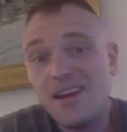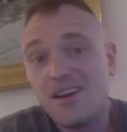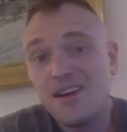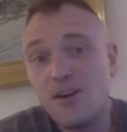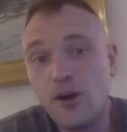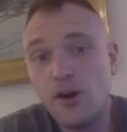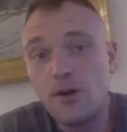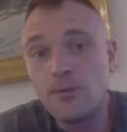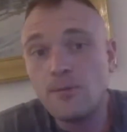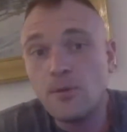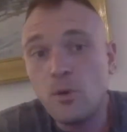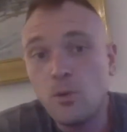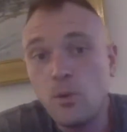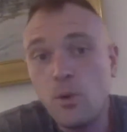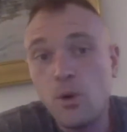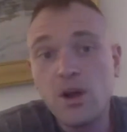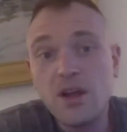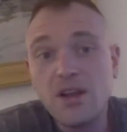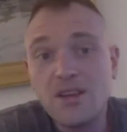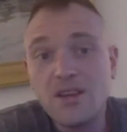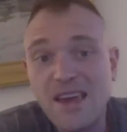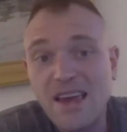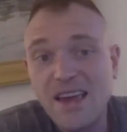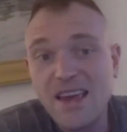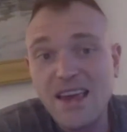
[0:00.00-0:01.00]
Karma
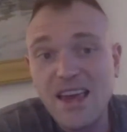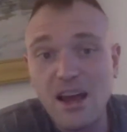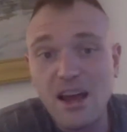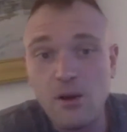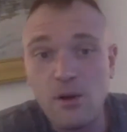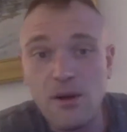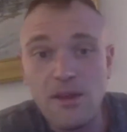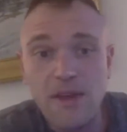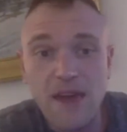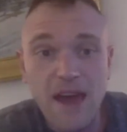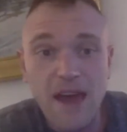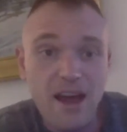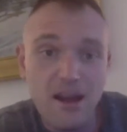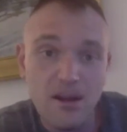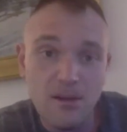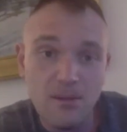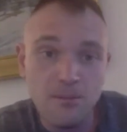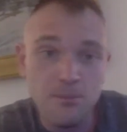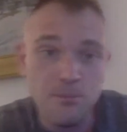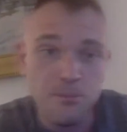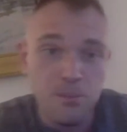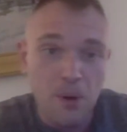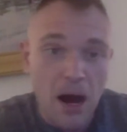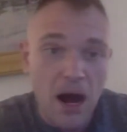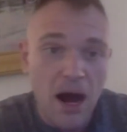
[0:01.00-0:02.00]
will take care of
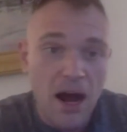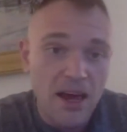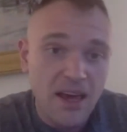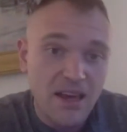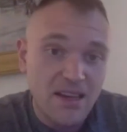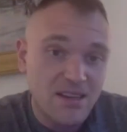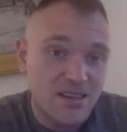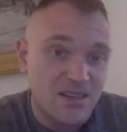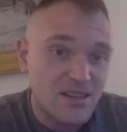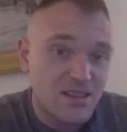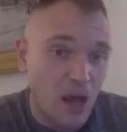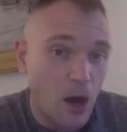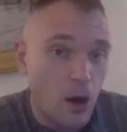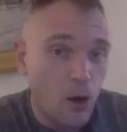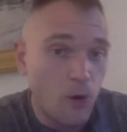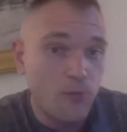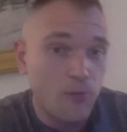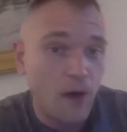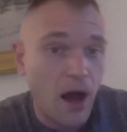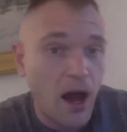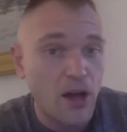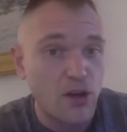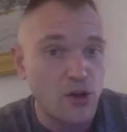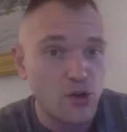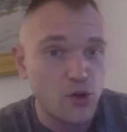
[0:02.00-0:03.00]
that by itself,
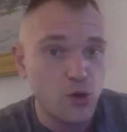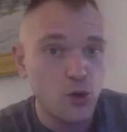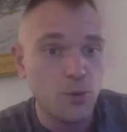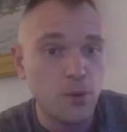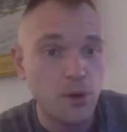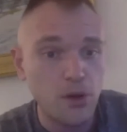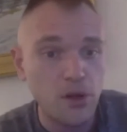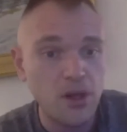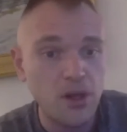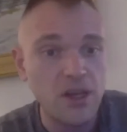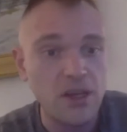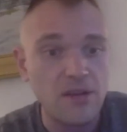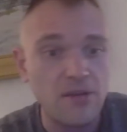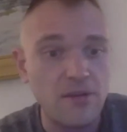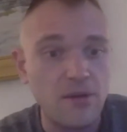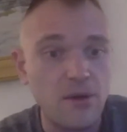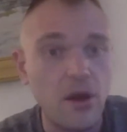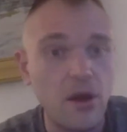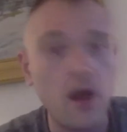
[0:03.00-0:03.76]
I do believe.